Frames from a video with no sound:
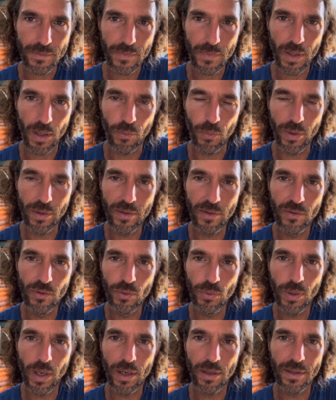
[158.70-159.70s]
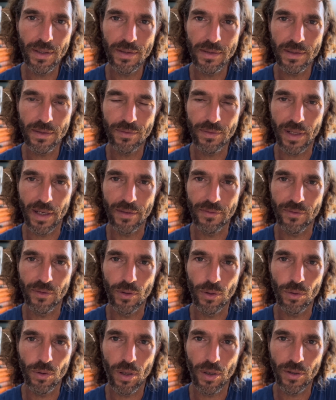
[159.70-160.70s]
where the dualities of life
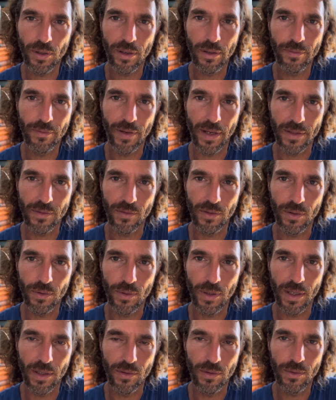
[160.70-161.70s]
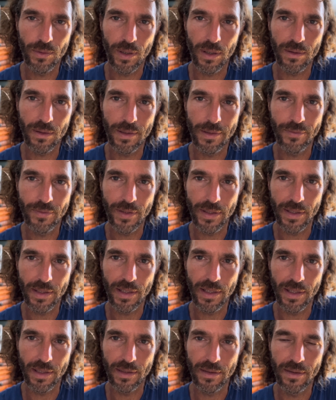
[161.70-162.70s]
no longer affect you, and you are living
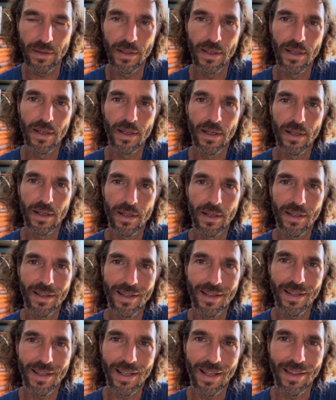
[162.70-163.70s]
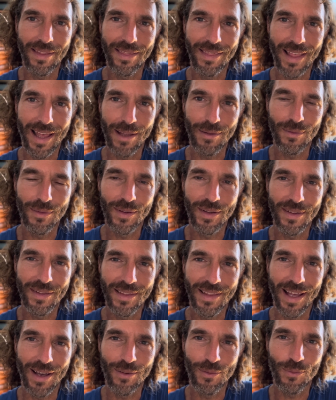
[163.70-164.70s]
in that
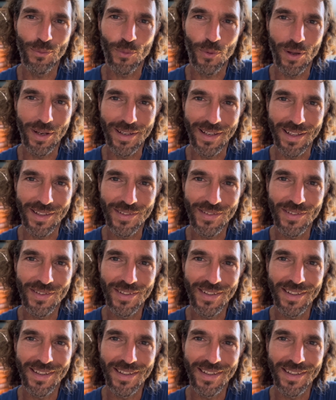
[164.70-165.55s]
oneness.